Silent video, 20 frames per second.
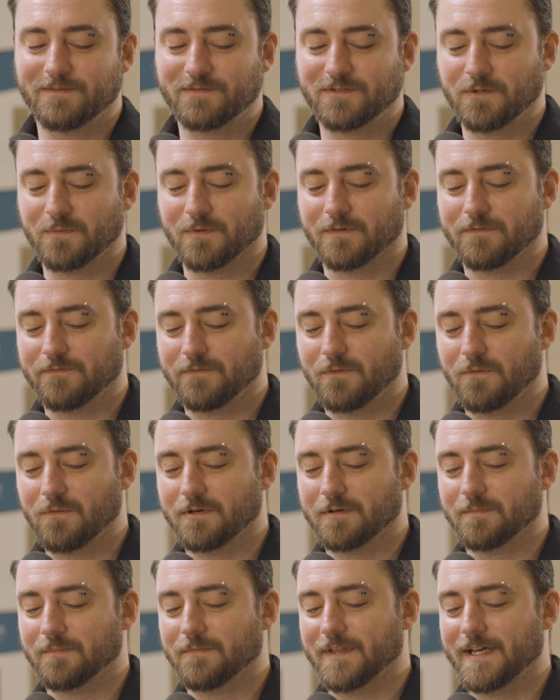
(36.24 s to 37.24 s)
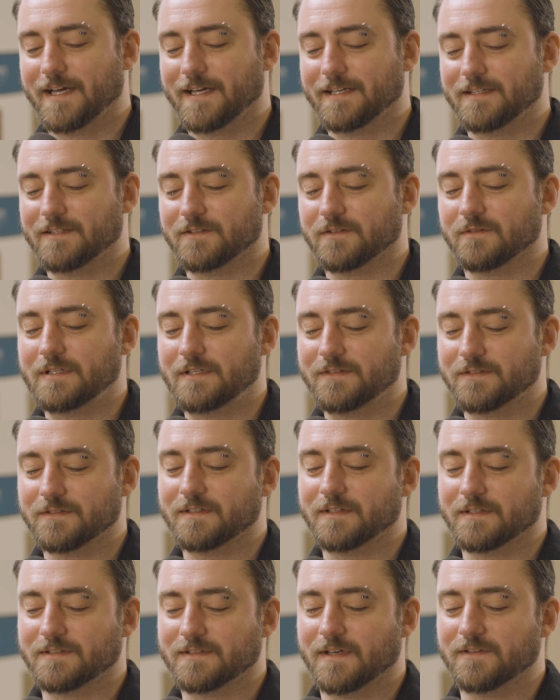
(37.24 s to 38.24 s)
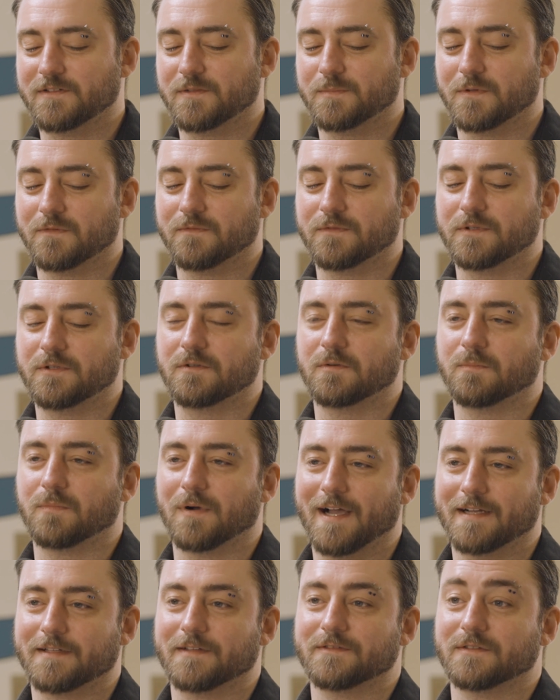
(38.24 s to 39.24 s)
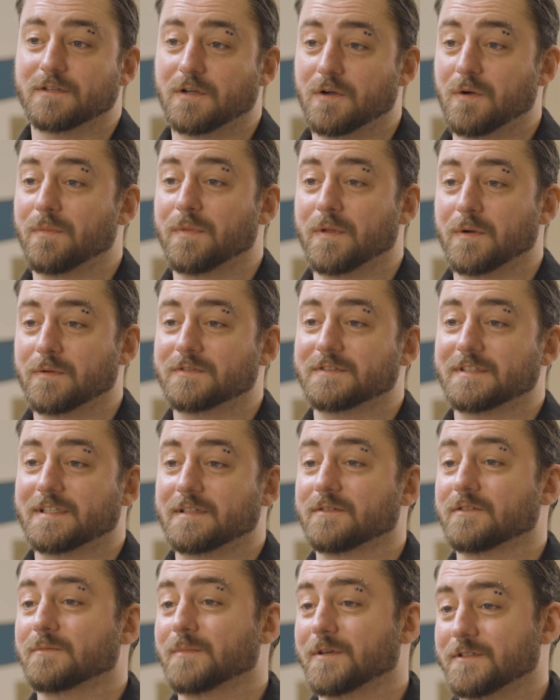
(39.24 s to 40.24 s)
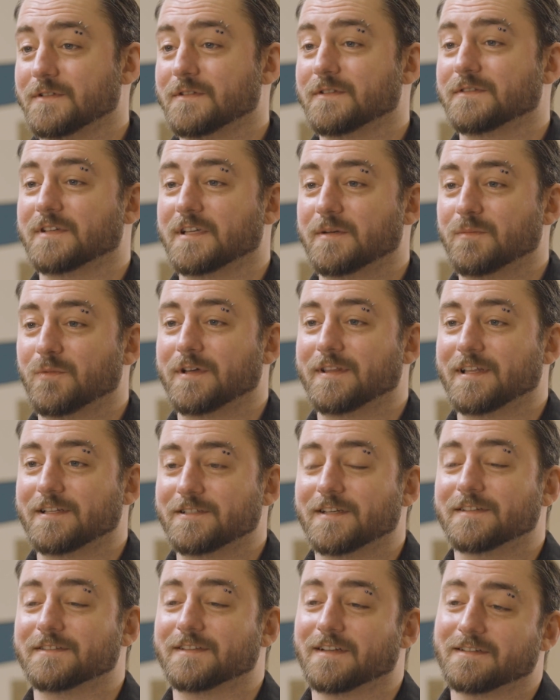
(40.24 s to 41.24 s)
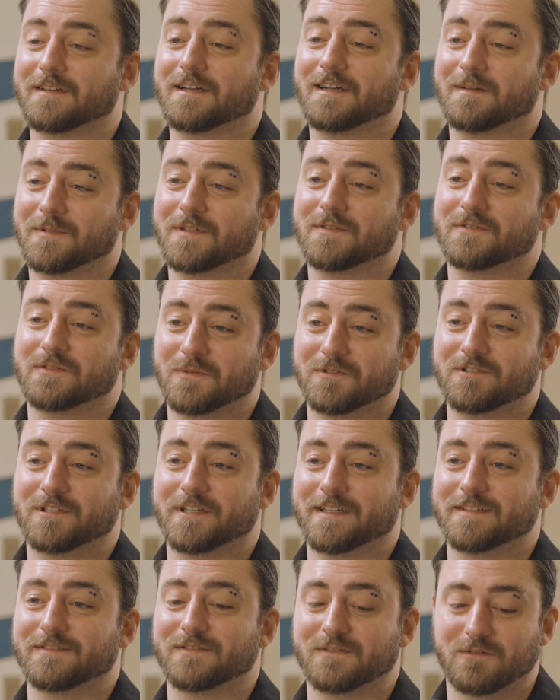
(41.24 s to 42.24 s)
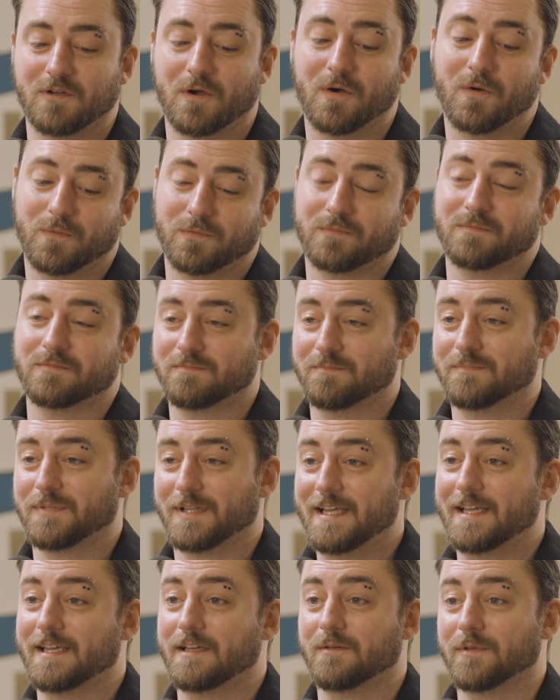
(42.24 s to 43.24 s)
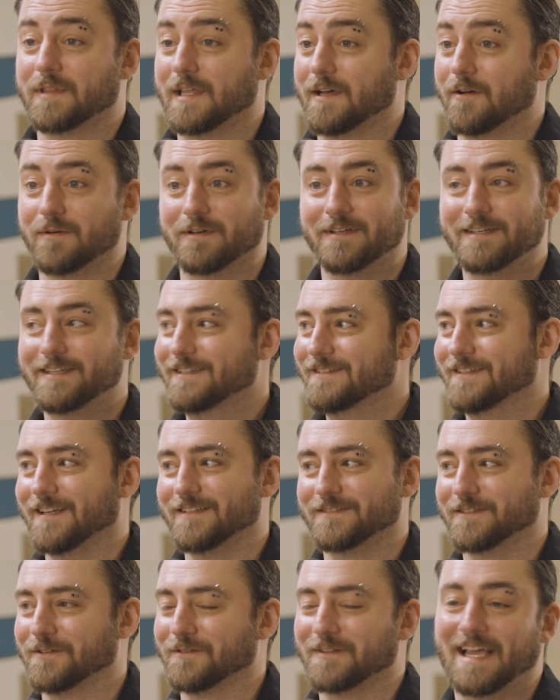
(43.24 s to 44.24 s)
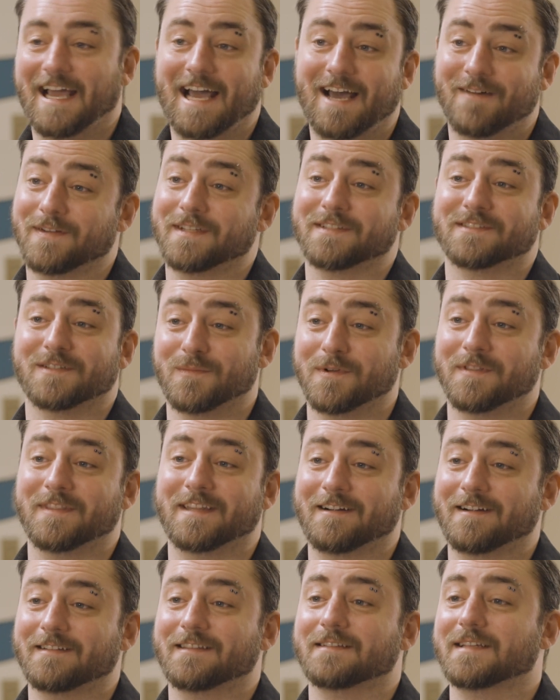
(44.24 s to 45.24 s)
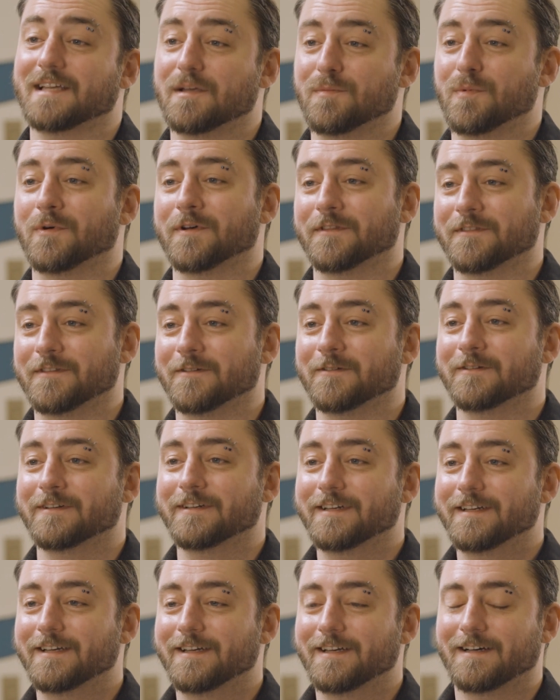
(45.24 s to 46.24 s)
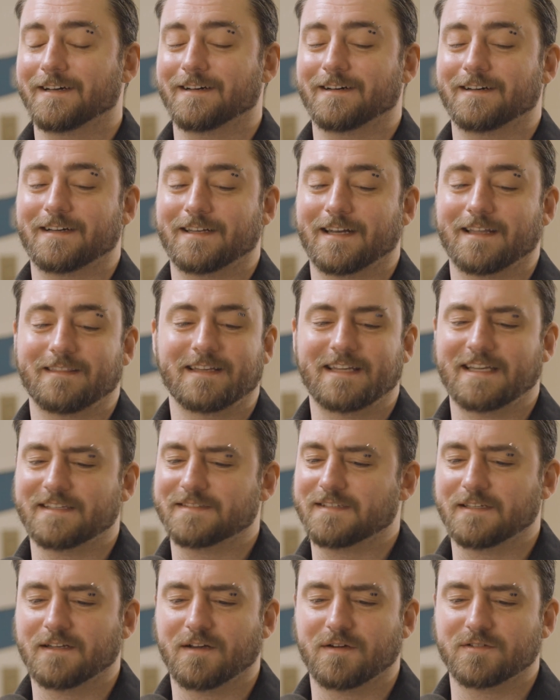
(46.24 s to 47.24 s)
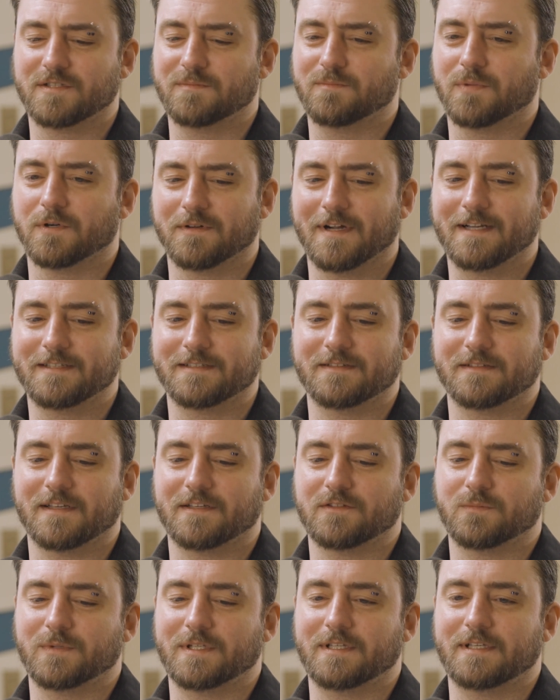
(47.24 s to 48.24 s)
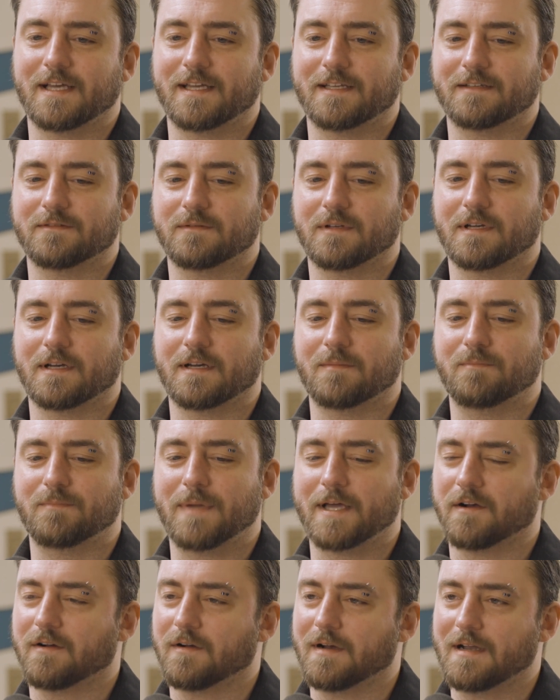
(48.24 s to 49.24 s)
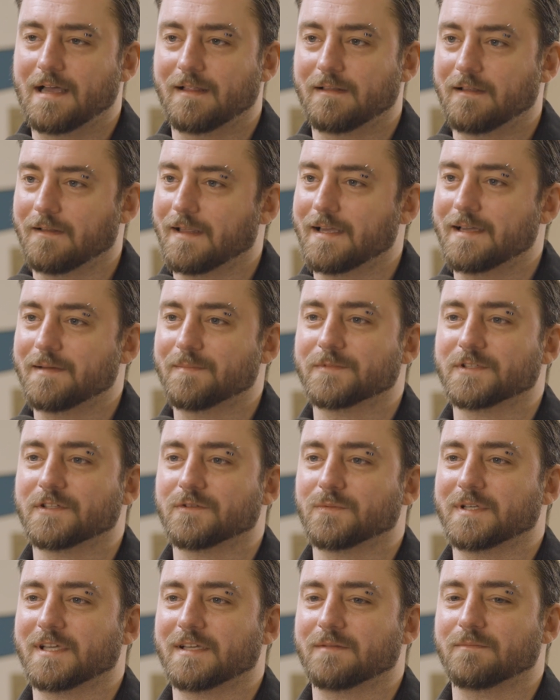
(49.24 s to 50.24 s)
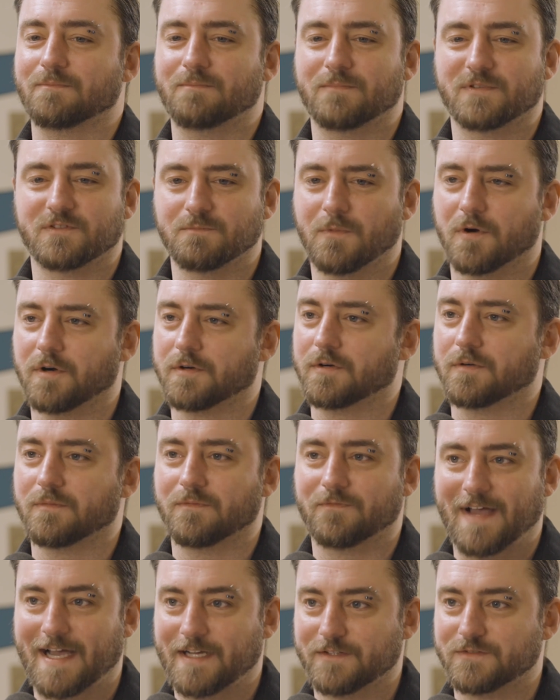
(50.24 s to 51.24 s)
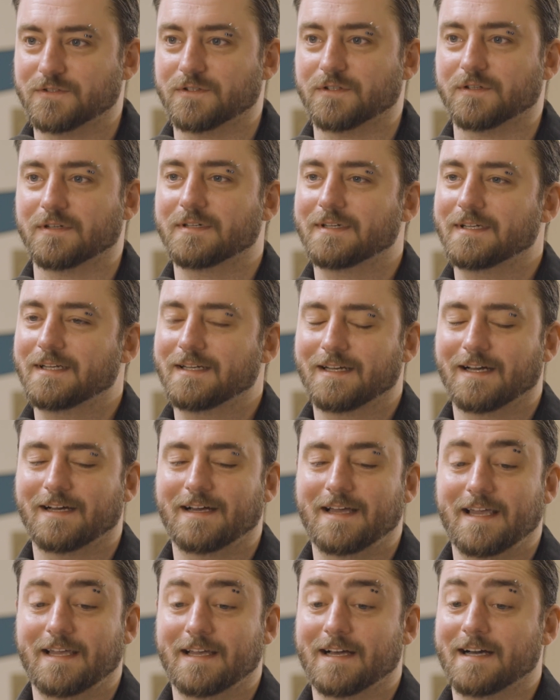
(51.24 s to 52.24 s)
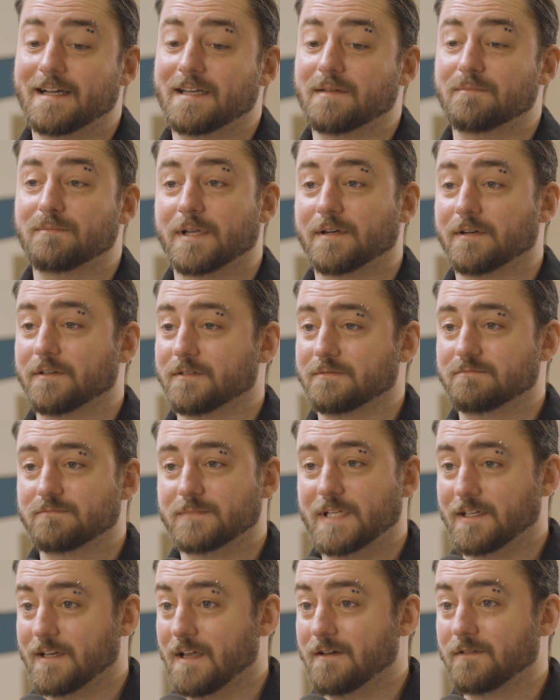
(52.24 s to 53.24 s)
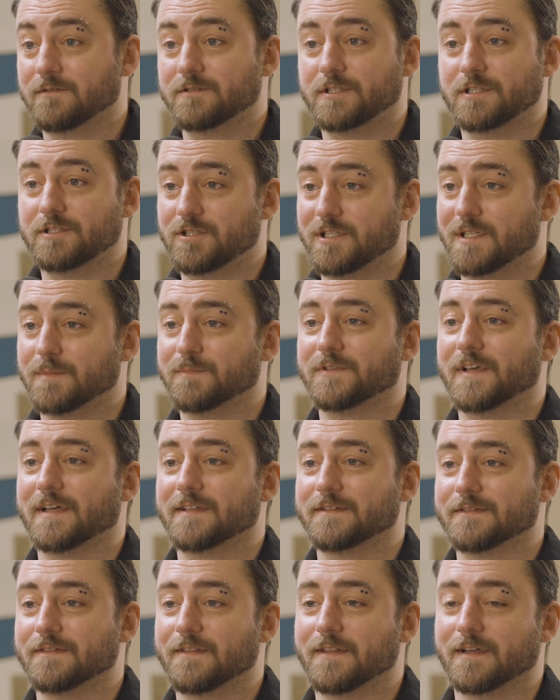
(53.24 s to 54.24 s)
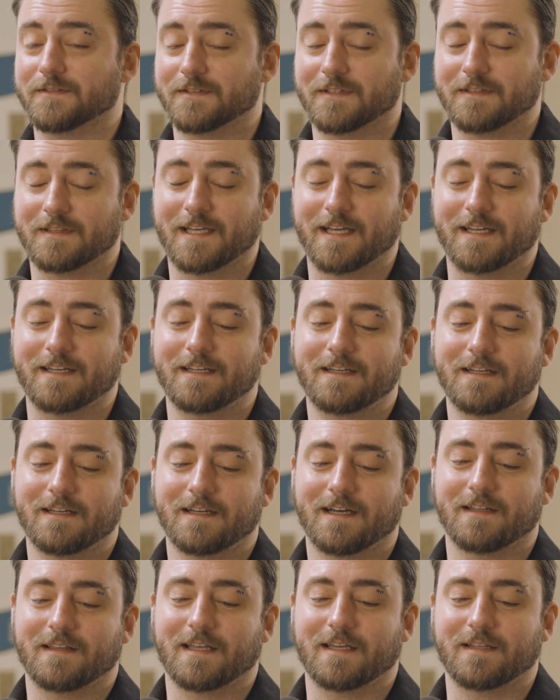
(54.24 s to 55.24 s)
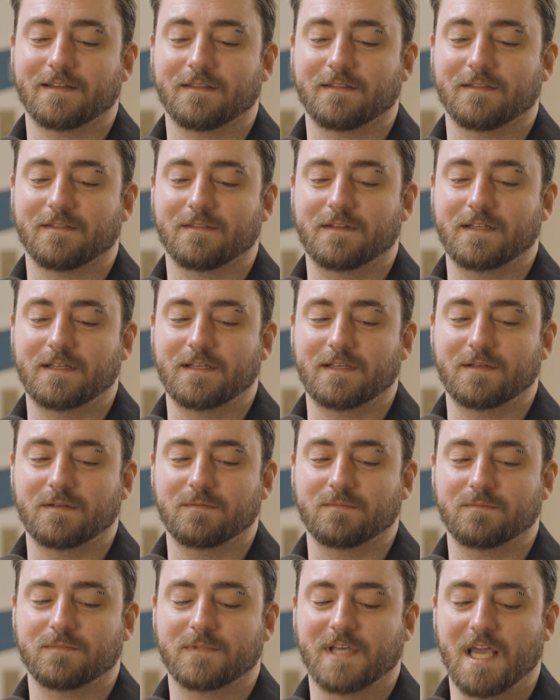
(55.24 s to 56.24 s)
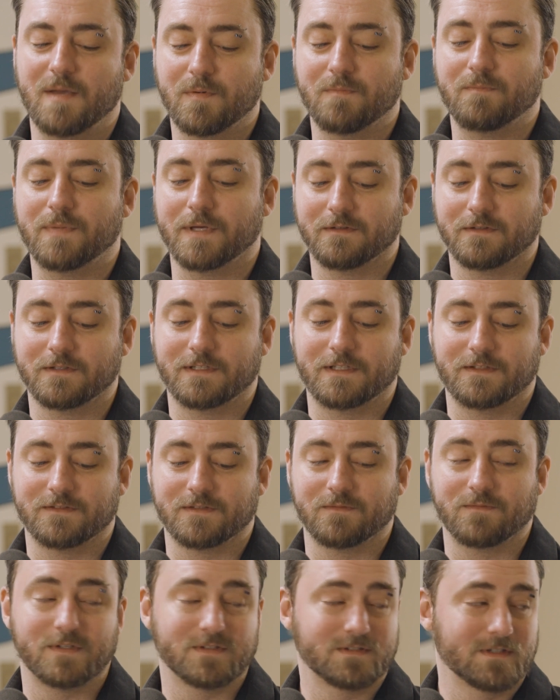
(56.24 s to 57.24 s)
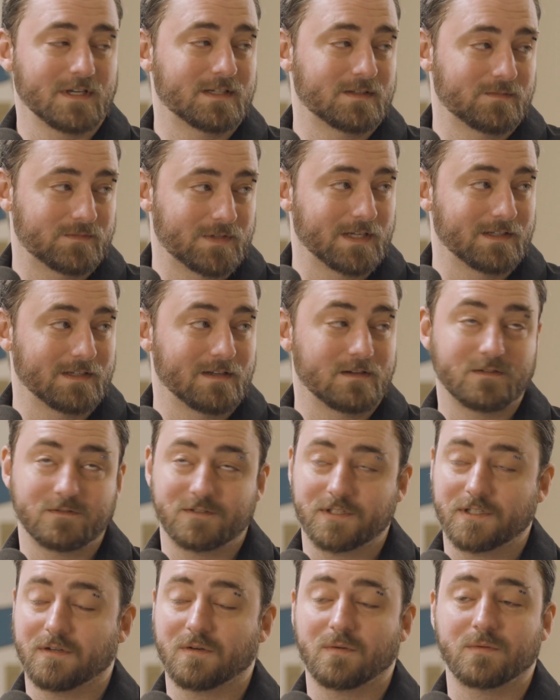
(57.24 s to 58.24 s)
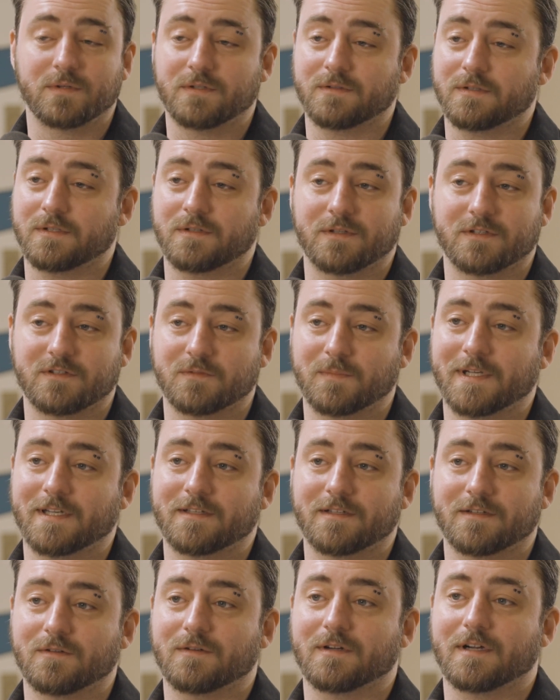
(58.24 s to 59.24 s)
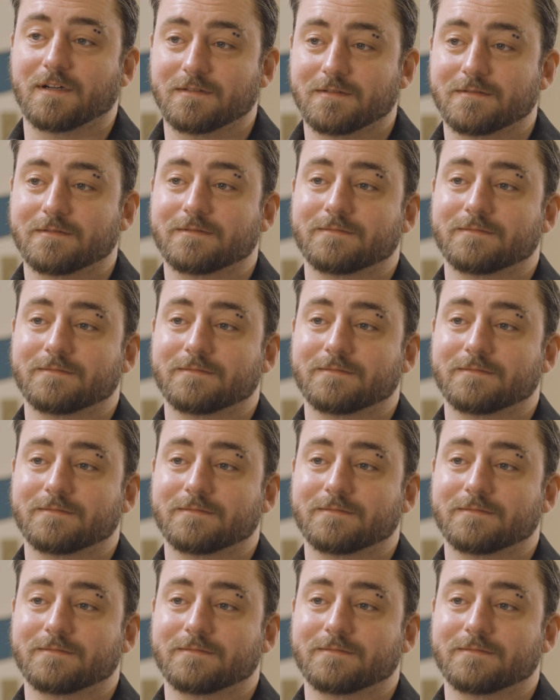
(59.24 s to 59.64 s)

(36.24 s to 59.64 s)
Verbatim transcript: It gives you a form that is easily accessible for you to practice and hone those skills, much in the same way that chess.com gives you a chance to hone playing without necessarily having someone there at the table with you. Yeah. Uh, and I think as technology progresses, as we get uh, better LLMs, as we get smarter, faster uh, AI, and better technology chipsets and things like that, uh, that the capabilities of this kind of technology are only going to expand and grow.